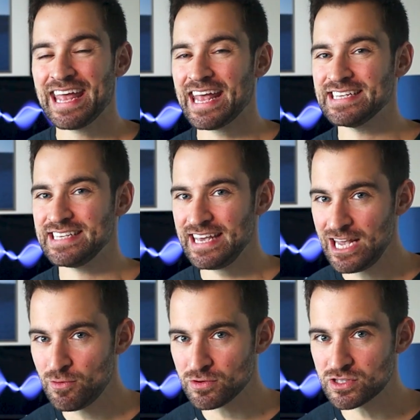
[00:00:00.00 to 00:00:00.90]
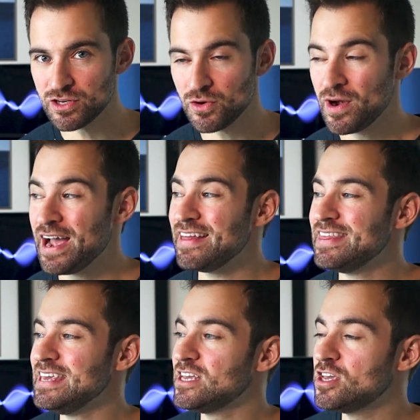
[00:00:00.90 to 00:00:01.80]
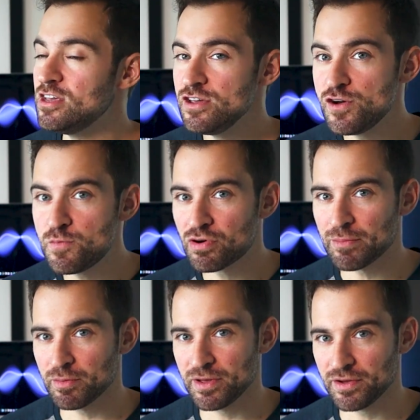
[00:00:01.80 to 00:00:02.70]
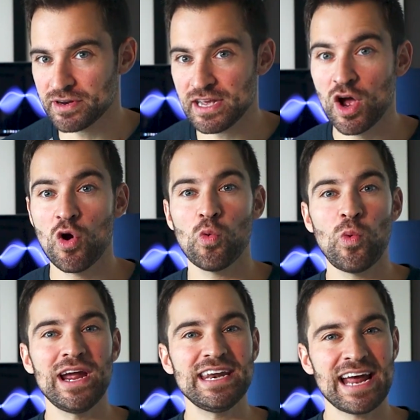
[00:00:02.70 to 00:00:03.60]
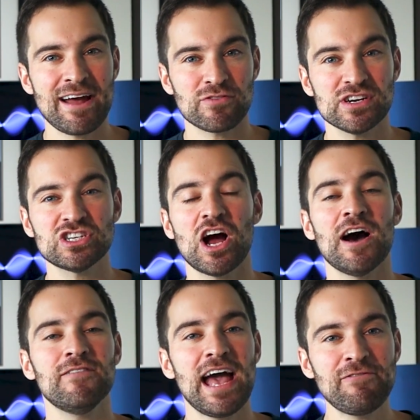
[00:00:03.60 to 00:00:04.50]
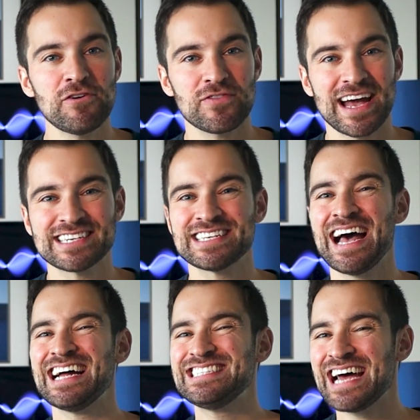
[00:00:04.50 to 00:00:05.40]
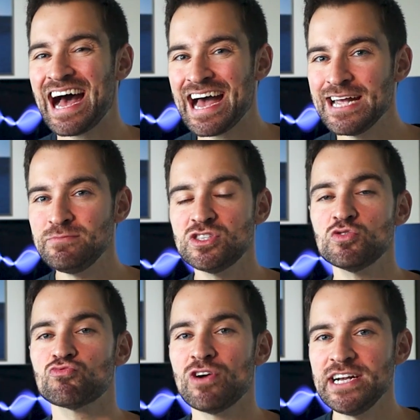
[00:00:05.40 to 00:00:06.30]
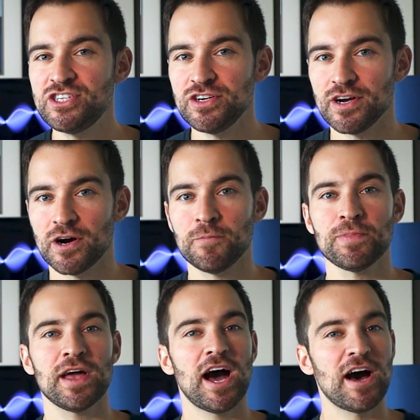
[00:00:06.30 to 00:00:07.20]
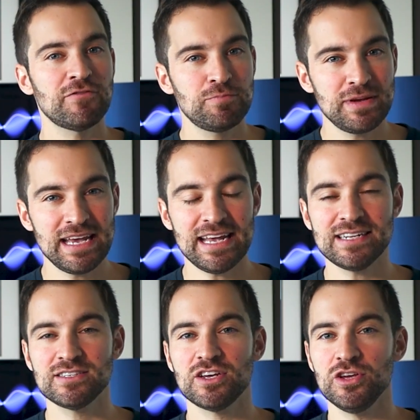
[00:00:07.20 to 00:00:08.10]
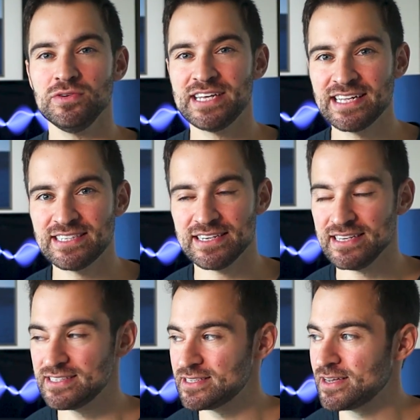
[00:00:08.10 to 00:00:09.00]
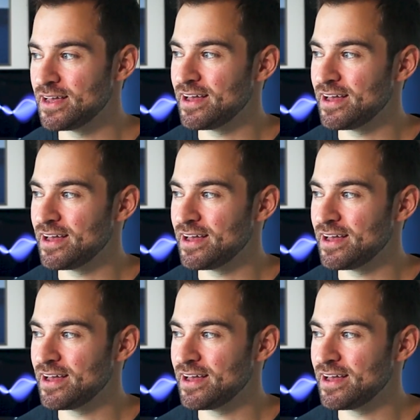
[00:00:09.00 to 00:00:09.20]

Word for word: is equal to the q probability weighted average of f of x times the ratio of P to Q densities.